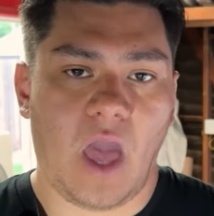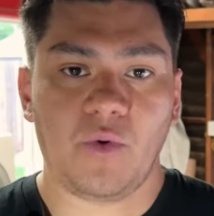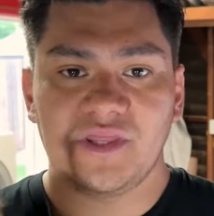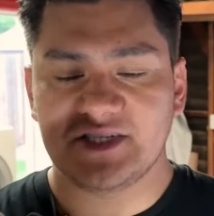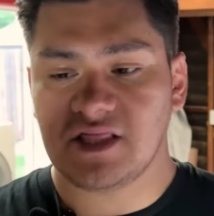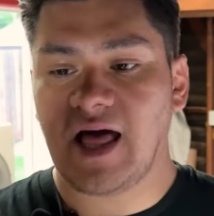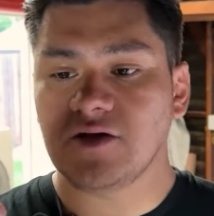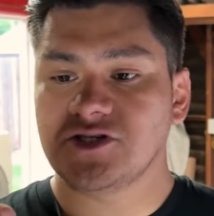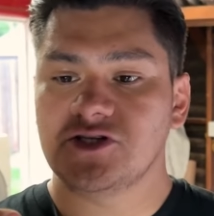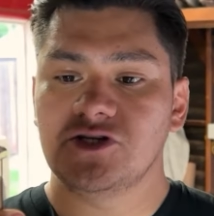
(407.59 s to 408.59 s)
And what this
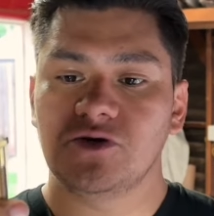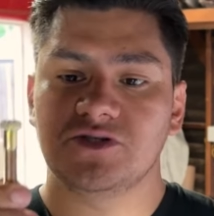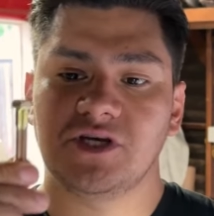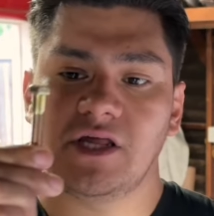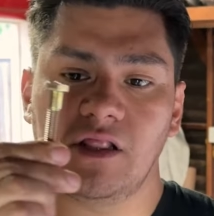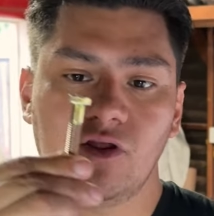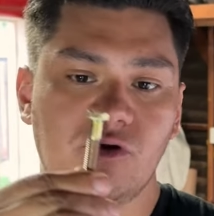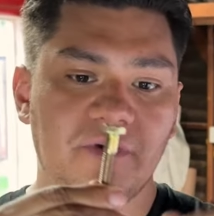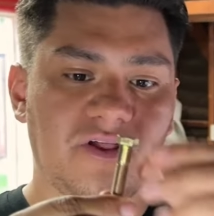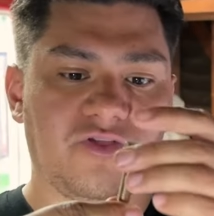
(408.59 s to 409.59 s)
allows you to do is to get a
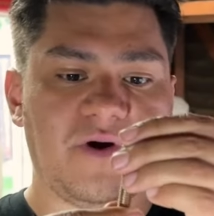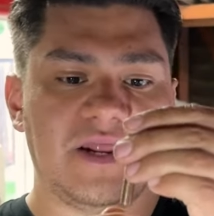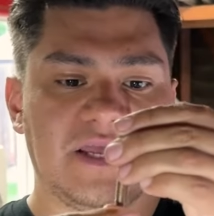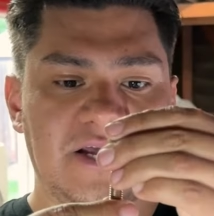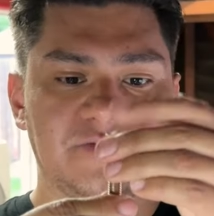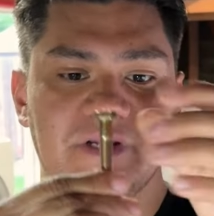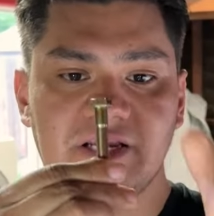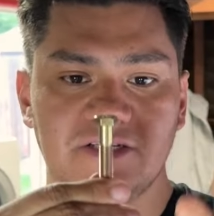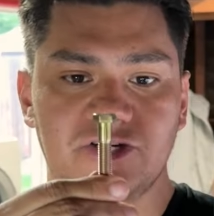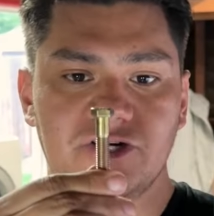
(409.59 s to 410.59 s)
little bit of thread
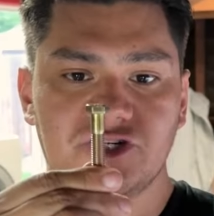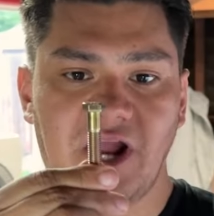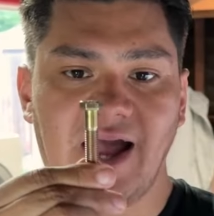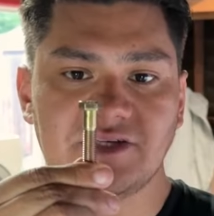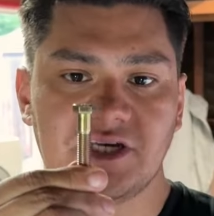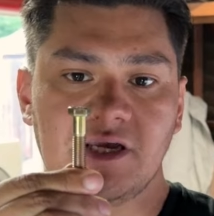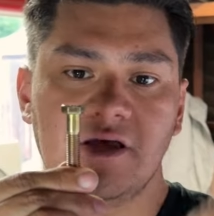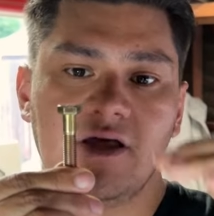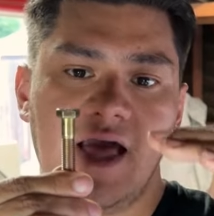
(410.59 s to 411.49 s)
engagement into your chassis,